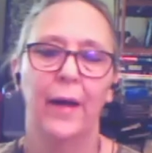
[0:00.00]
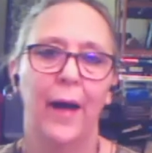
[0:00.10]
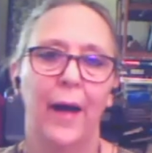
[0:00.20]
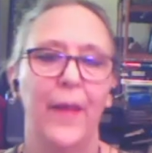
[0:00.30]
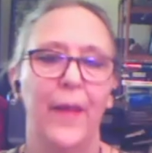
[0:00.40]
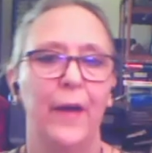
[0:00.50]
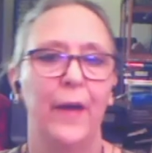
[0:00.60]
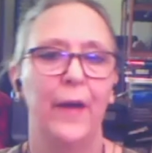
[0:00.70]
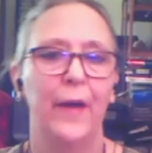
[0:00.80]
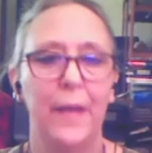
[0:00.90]
Hi there.
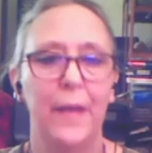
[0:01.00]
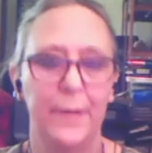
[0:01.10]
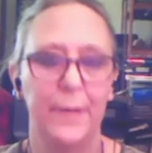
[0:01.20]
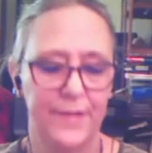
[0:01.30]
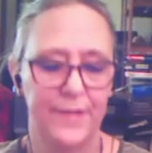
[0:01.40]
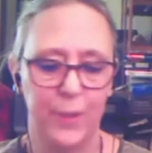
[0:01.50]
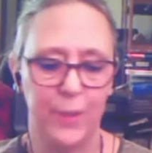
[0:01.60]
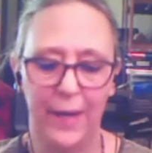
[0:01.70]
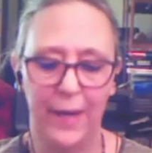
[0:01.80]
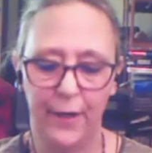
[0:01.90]
My name is
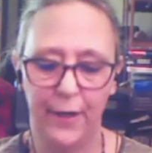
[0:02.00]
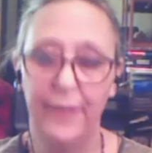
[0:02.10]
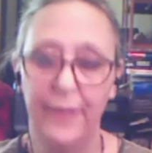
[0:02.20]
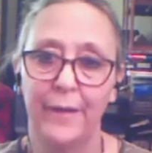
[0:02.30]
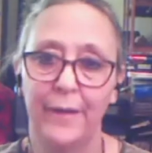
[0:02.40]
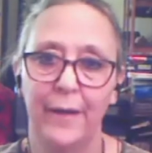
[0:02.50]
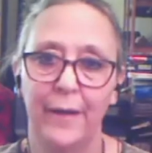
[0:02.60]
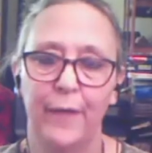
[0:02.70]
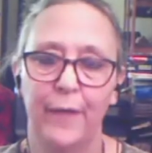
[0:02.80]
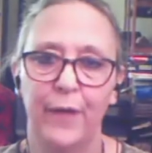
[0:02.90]
Joanne Arnott, a
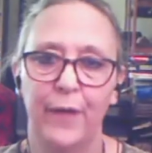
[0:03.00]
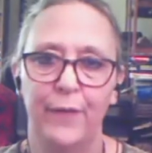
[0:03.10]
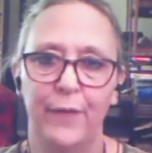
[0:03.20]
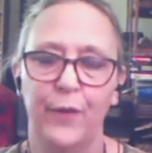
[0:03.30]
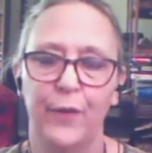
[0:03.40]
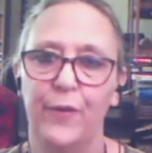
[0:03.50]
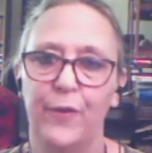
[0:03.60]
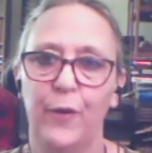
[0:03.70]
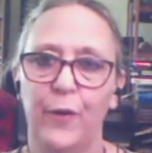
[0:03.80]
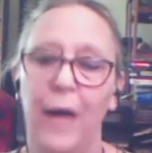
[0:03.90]
friend of
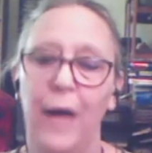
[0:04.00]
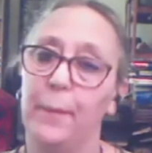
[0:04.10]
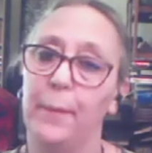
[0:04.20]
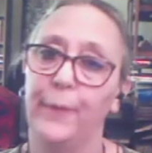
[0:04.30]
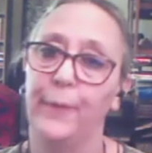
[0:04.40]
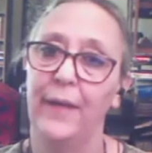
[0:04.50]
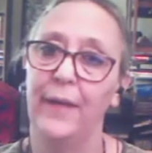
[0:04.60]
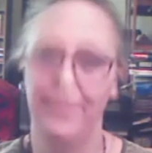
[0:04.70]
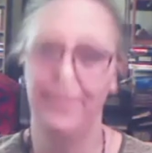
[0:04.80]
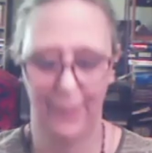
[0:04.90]
Turnstone. Happy birthday.
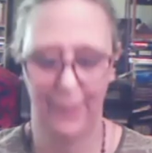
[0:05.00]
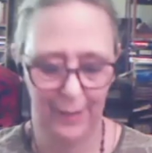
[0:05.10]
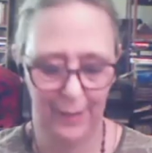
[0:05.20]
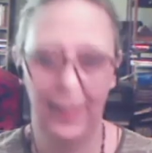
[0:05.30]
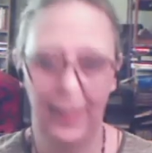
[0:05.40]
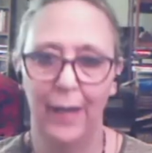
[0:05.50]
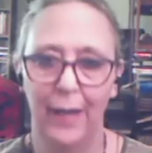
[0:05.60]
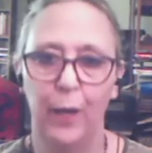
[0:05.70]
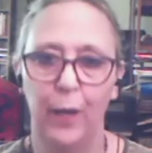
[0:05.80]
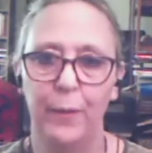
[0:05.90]

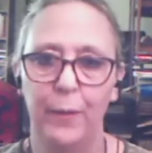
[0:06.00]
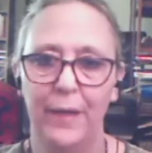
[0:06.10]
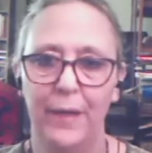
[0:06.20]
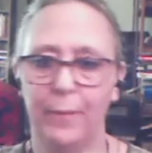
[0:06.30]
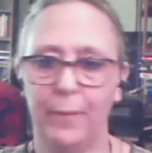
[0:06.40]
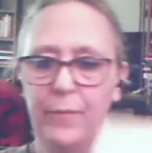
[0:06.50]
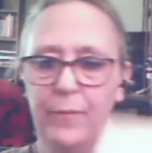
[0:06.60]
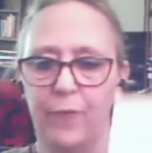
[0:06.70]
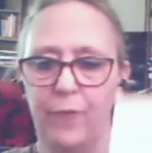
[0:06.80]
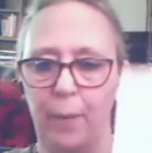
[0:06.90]
I'll be reading
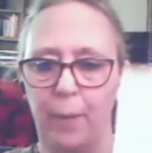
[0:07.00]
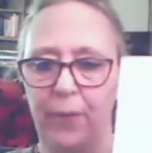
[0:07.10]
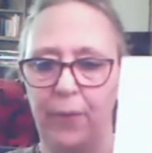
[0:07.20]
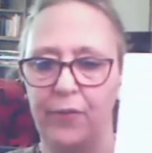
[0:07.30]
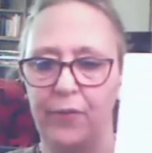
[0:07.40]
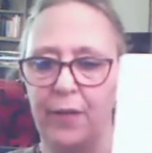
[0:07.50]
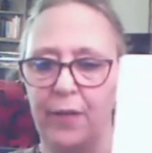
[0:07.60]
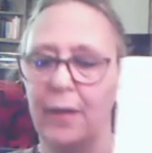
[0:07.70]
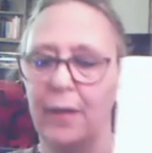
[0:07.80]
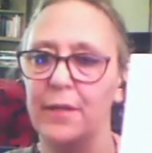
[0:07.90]
from this
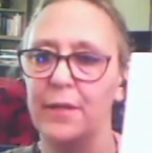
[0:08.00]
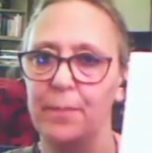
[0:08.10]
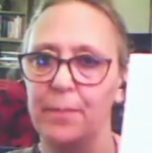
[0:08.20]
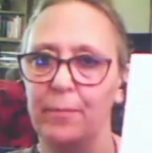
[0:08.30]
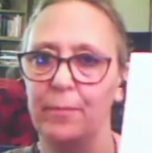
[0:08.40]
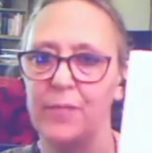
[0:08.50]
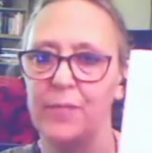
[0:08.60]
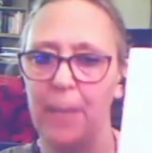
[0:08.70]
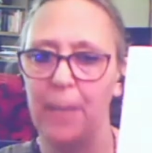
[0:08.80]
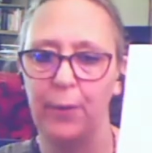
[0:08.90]

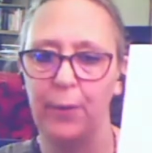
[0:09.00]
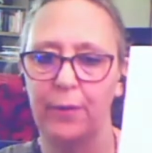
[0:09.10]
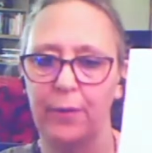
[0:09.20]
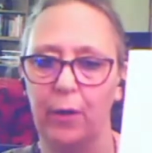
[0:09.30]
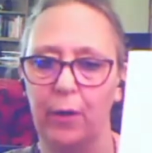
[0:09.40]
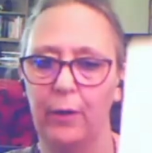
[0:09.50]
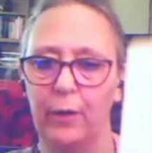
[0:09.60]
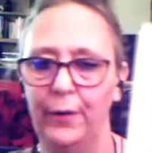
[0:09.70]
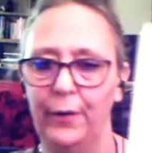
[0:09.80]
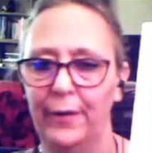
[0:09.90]
chapbook
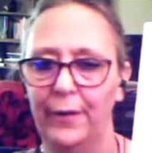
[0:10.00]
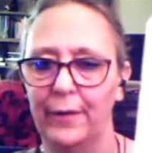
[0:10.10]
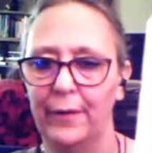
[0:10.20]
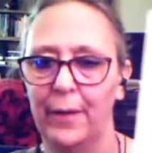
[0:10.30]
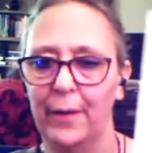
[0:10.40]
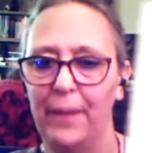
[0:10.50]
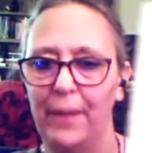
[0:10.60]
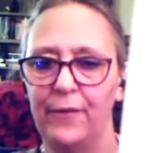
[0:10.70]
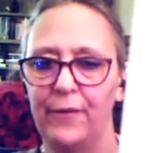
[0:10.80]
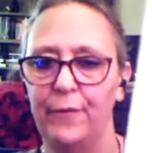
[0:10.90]
called
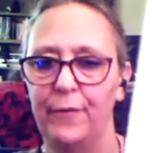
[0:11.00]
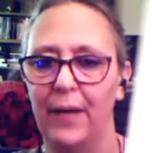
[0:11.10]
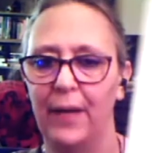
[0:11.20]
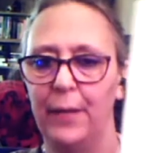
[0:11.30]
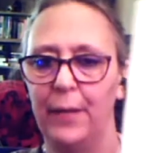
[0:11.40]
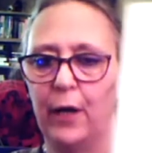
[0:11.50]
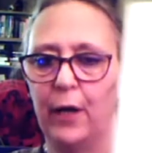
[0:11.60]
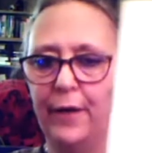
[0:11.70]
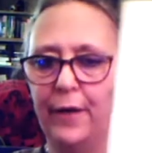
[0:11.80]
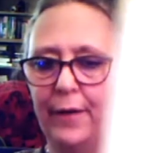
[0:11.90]
Pensive and
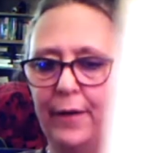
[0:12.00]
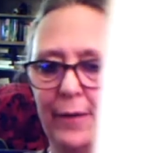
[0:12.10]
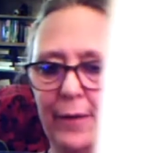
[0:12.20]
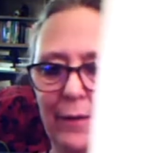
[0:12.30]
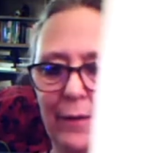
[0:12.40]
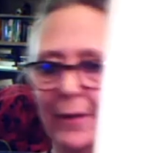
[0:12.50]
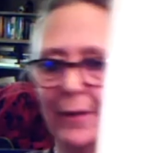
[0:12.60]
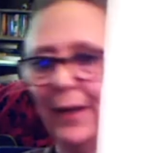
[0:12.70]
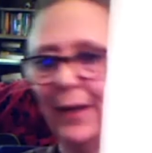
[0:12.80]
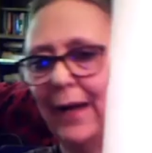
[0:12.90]
Beyond.
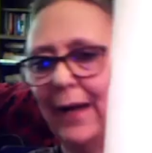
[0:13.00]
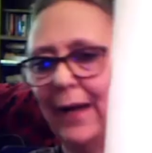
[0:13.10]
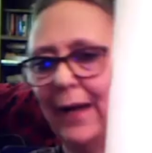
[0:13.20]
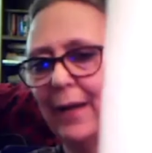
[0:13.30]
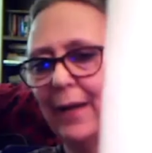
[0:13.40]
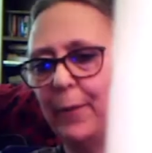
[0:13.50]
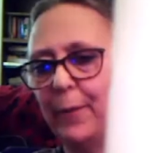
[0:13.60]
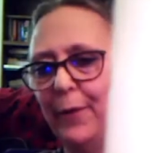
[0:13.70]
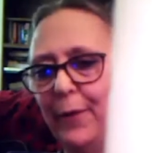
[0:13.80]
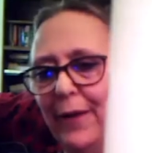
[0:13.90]
Can I get it to come
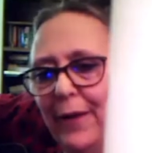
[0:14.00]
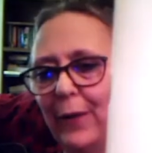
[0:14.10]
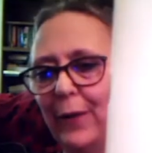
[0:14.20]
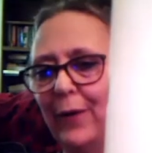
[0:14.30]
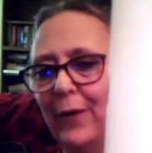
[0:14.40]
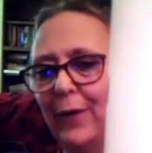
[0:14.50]
through? There we go.